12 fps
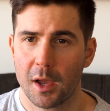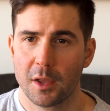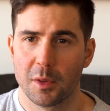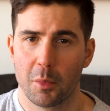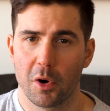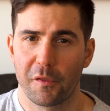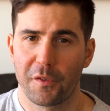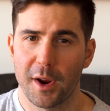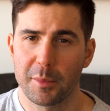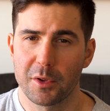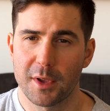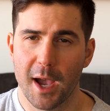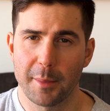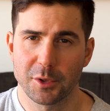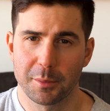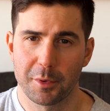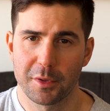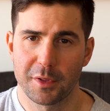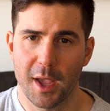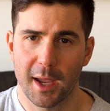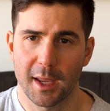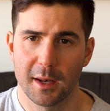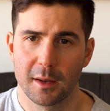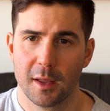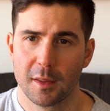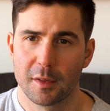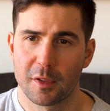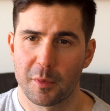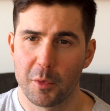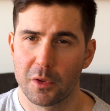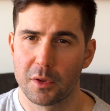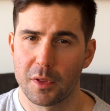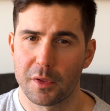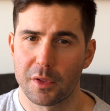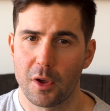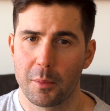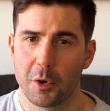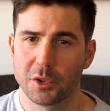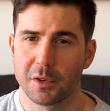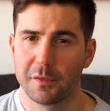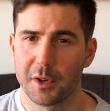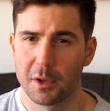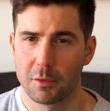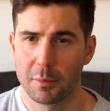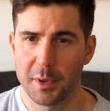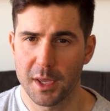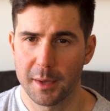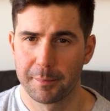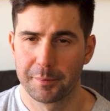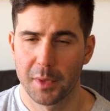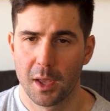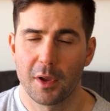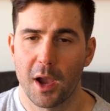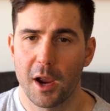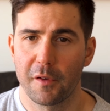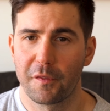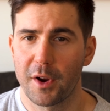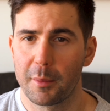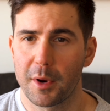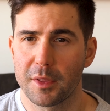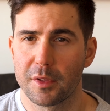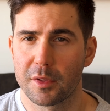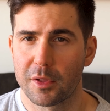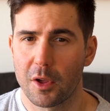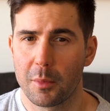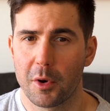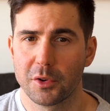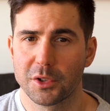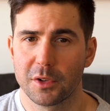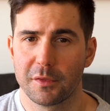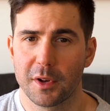The more frames you capture per second, the smoother the slow motion video will be. Higher frame rates in slow motion